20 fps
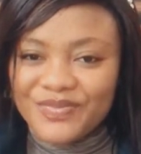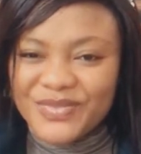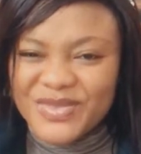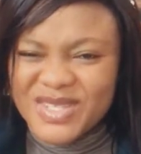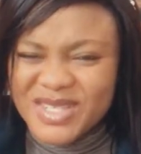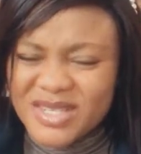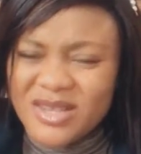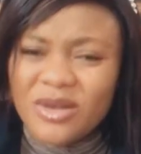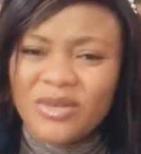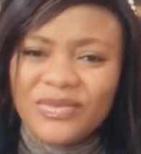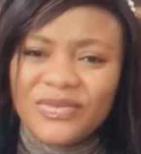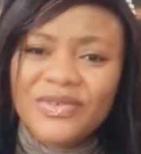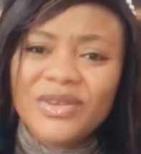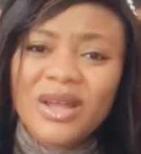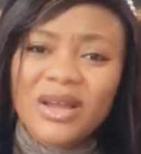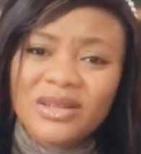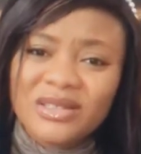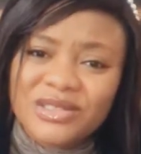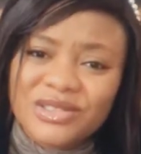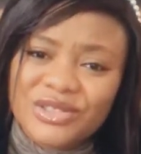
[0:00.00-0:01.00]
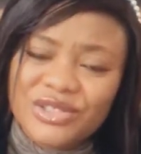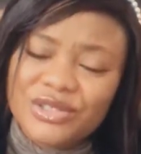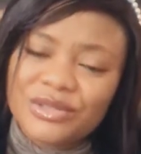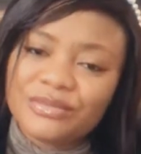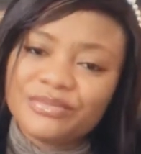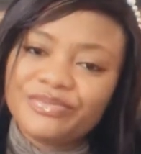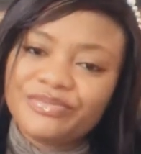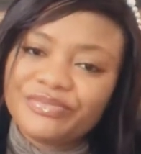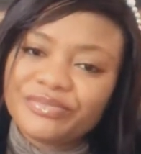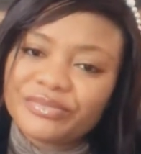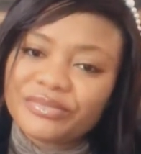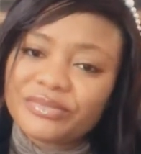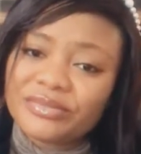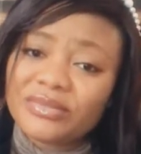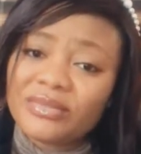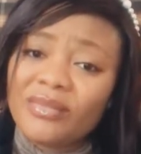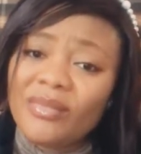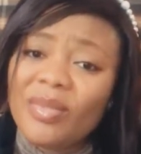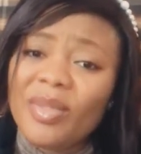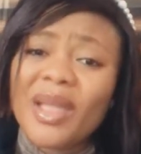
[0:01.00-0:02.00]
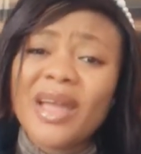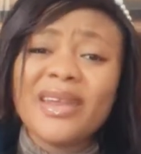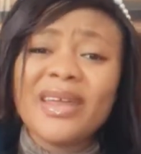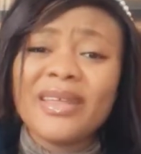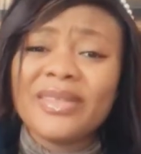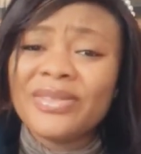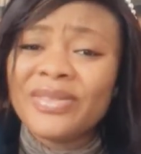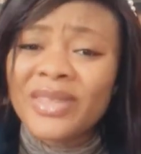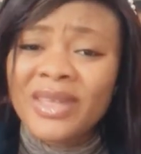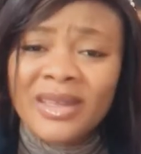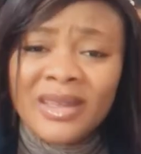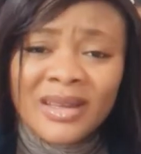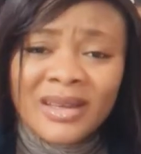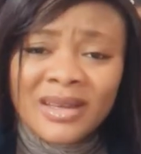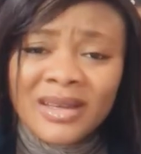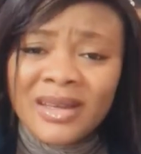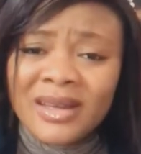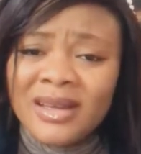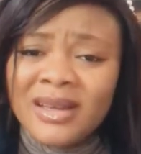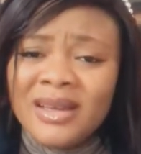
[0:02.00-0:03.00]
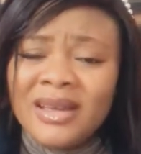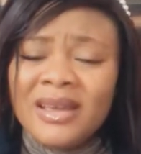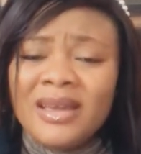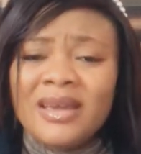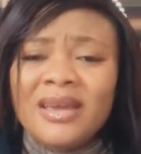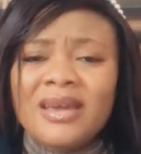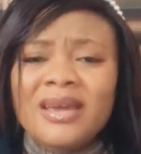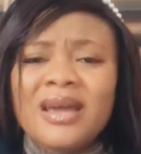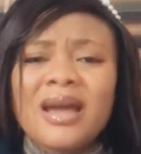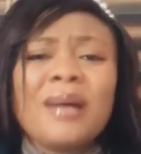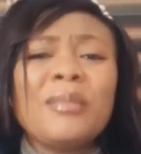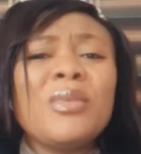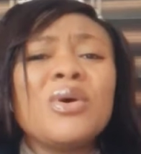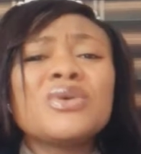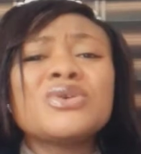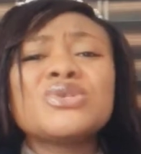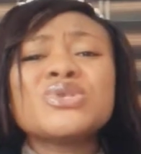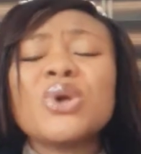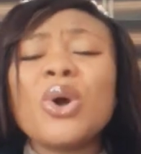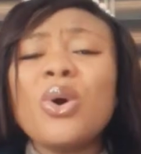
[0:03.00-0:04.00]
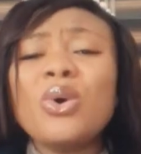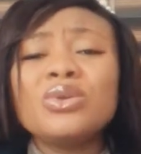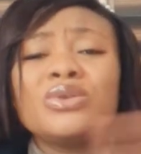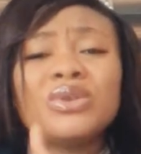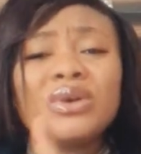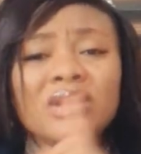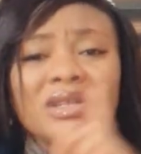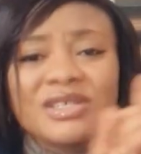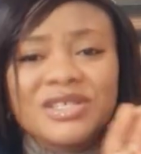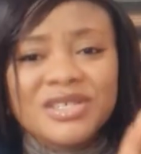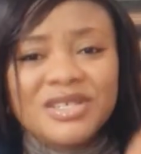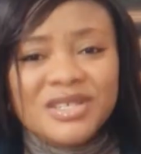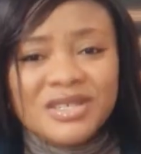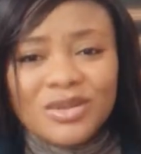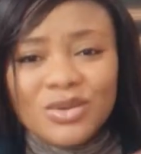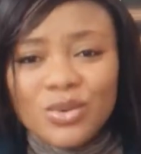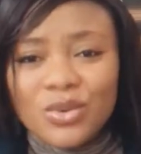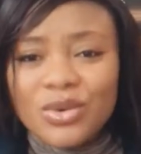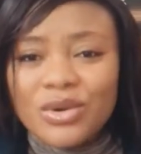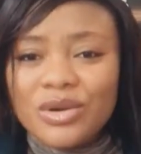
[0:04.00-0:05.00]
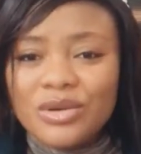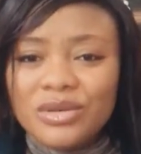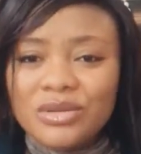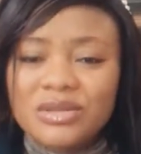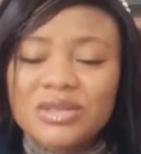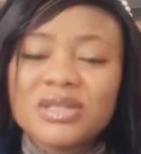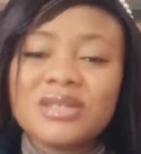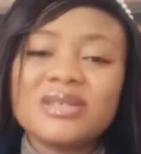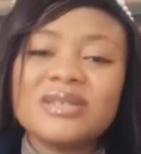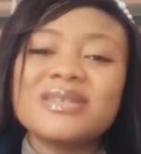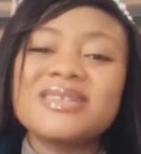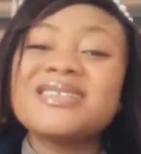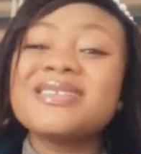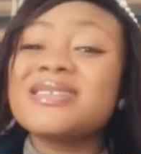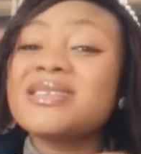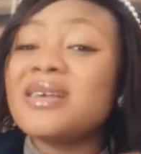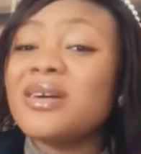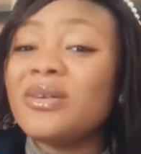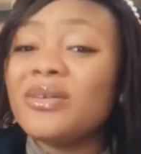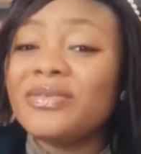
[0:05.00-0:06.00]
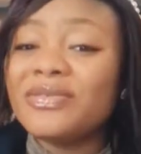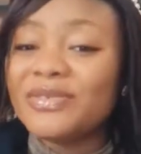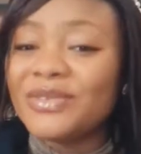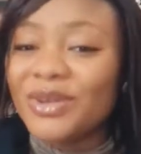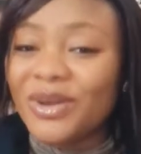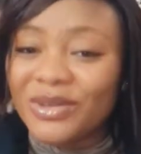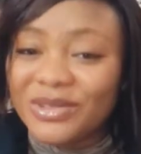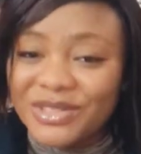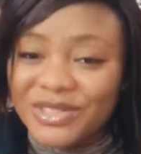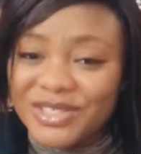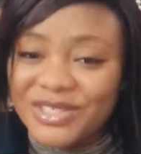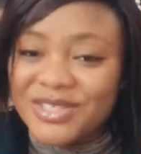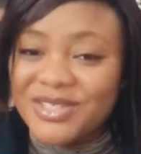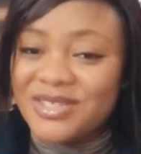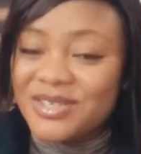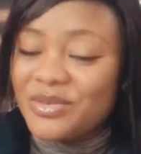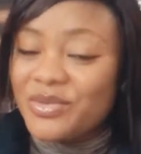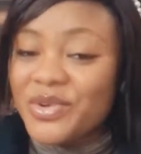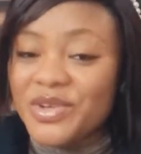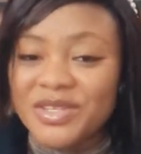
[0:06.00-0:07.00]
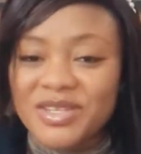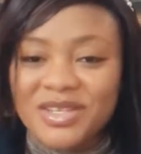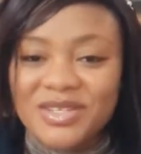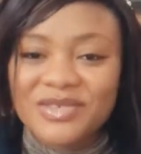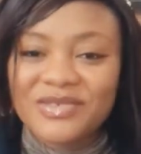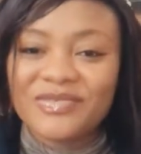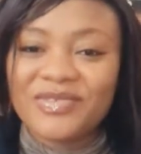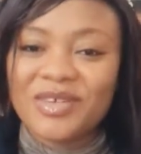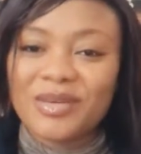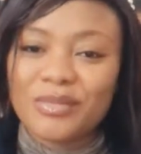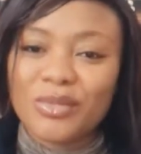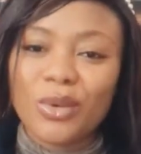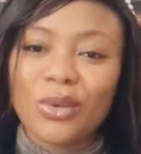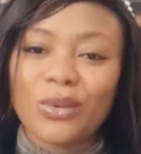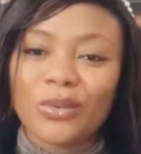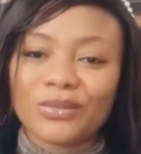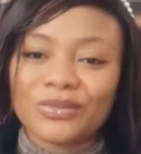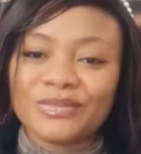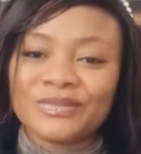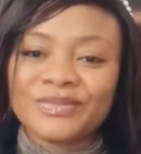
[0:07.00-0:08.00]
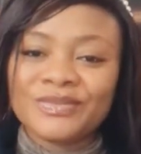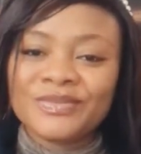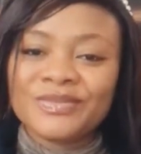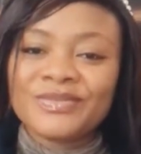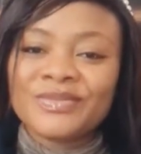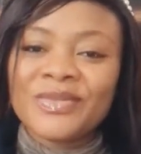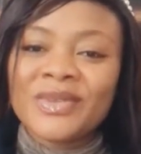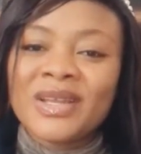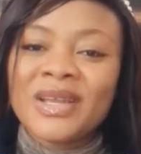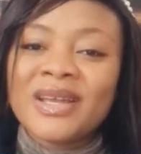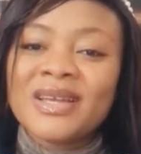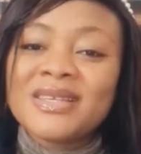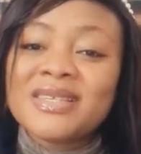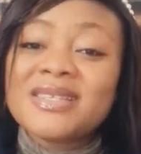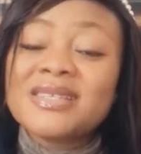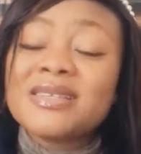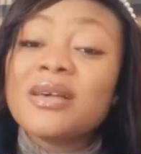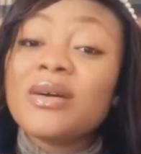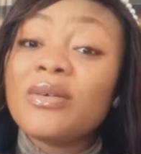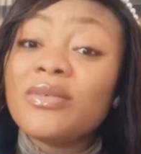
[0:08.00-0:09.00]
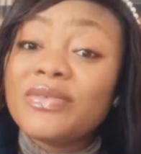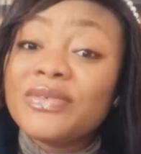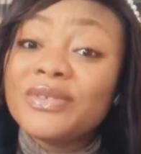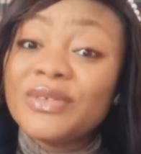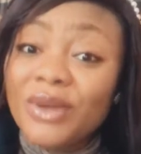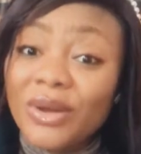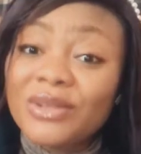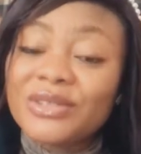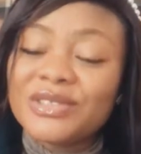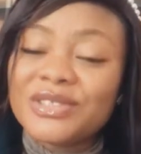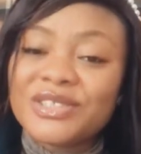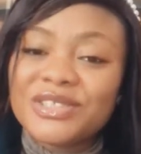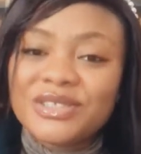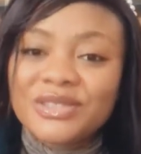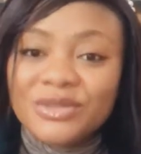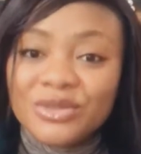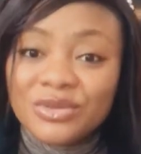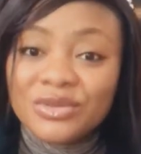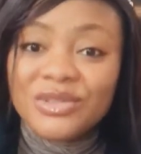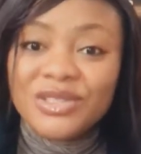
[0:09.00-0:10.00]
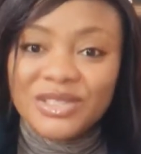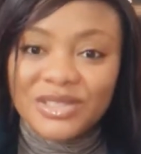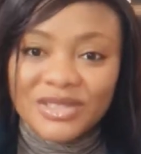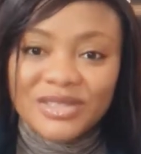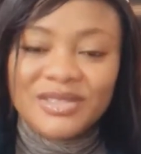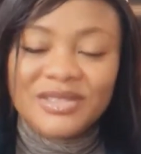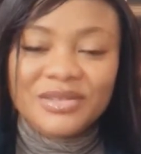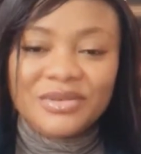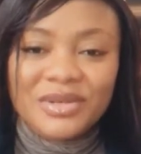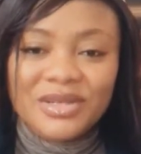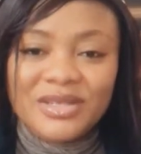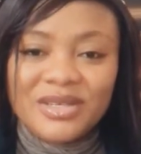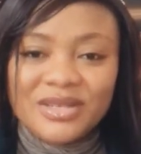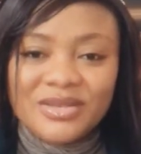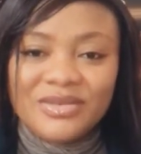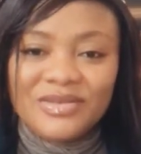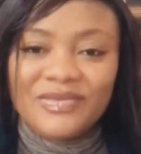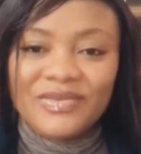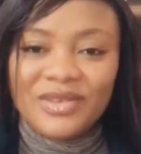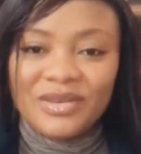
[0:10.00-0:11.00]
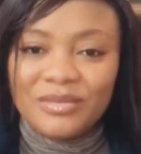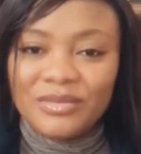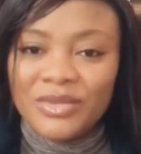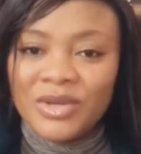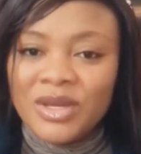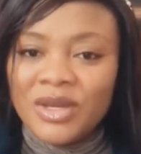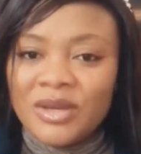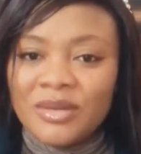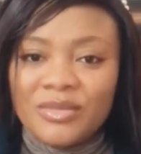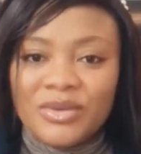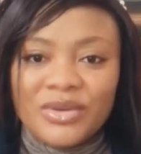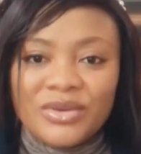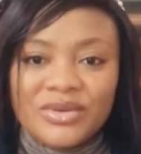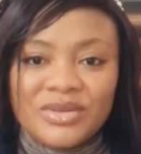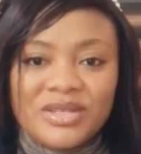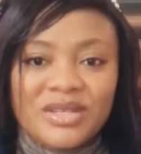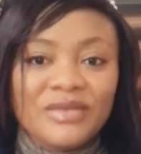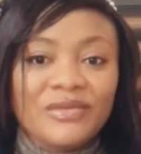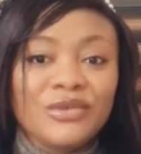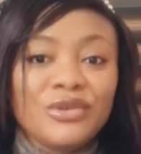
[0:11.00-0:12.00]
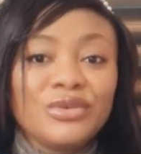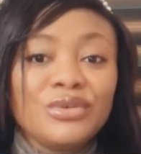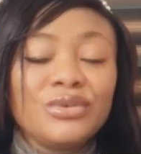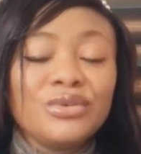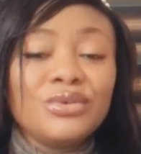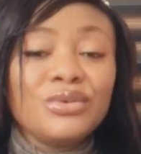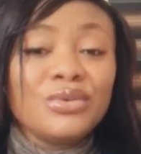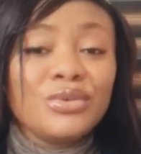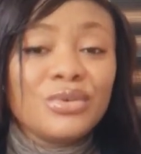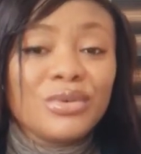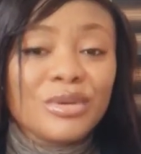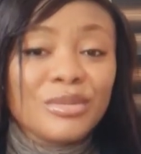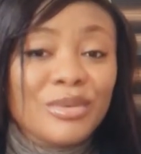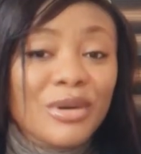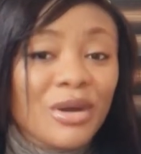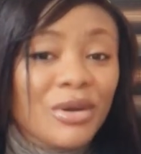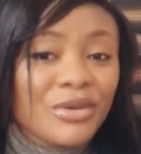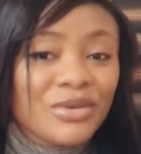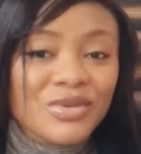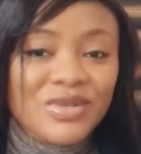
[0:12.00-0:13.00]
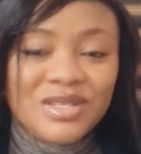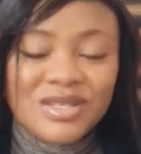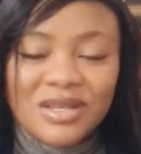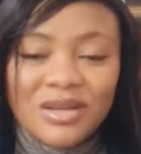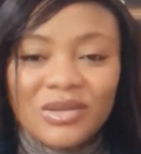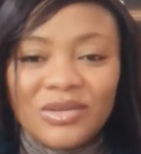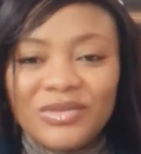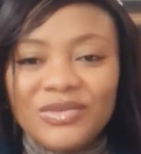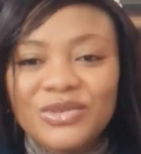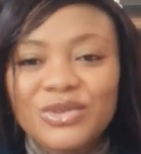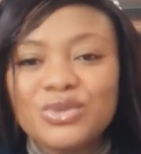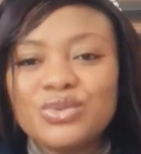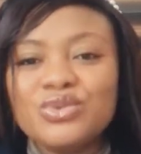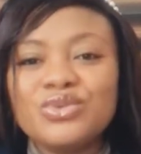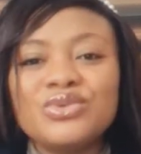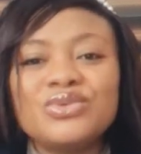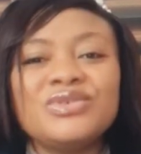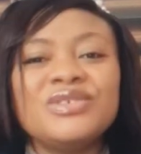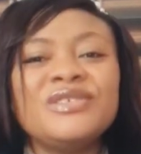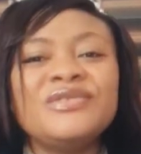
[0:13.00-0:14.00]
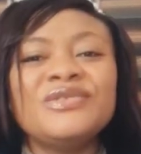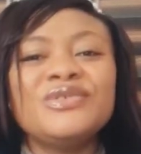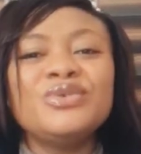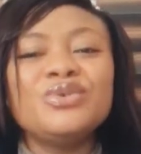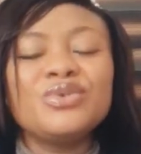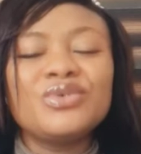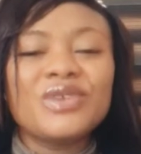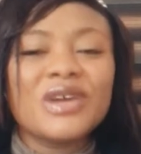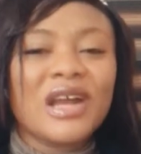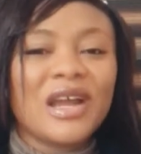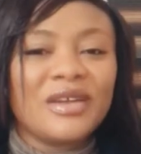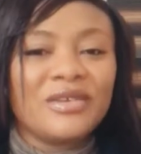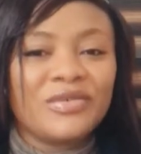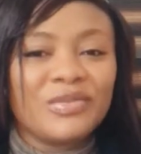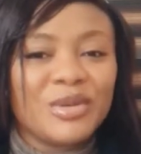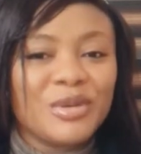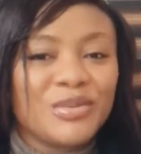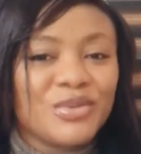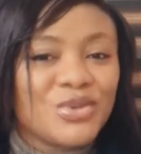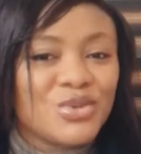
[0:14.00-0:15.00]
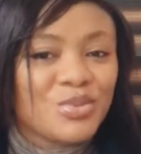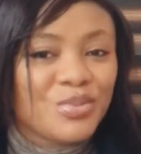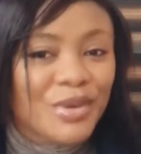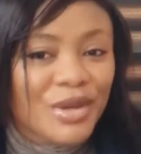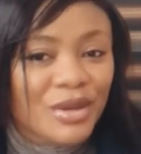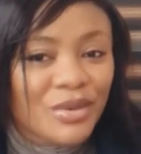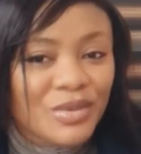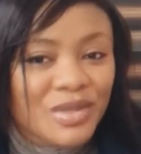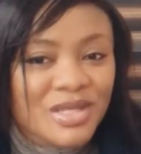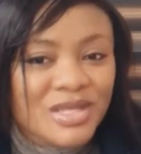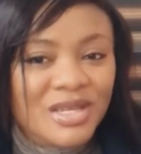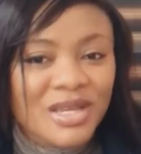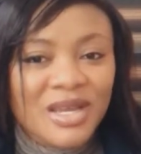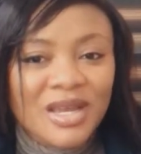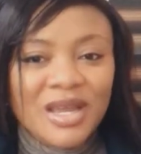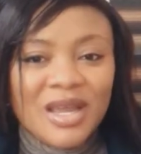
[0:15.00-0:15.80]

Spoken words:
self-knowledge. And I think amongst all knowledges in the world, self-knowledge is the greatest of them all. Self-knowledge truly is the greatest of them, because if you don't know about yourself, you wouldn't even know the kind of people to pair with,